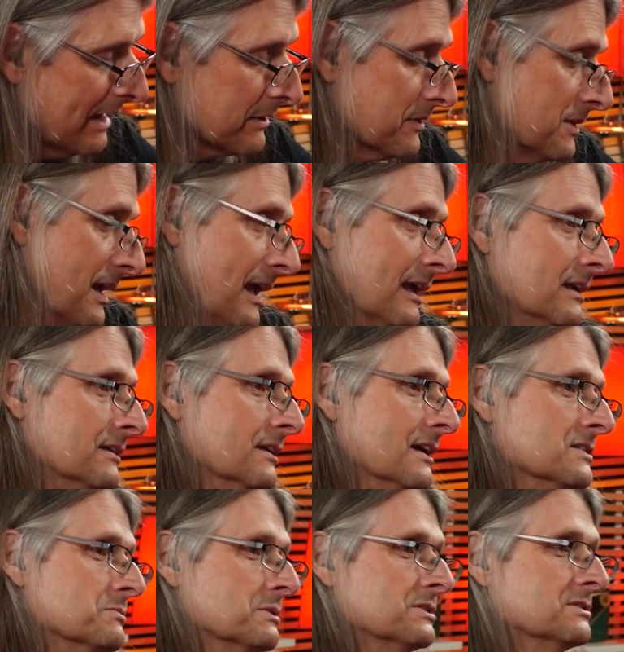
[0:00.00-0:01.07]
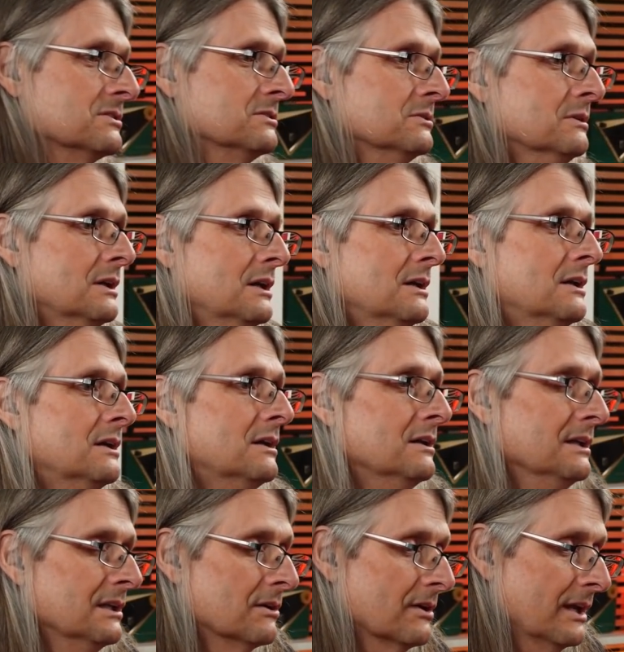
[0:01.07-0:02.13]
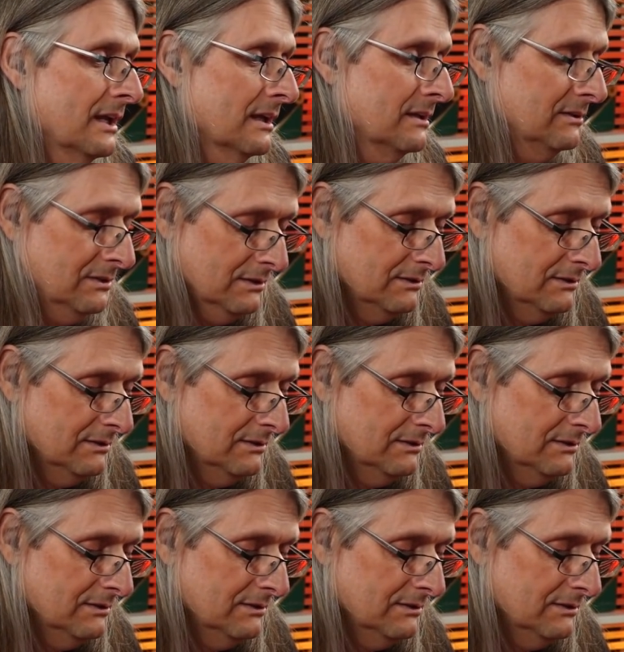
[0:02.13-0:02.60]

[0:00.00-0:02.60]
out of the hand as we do in our hand.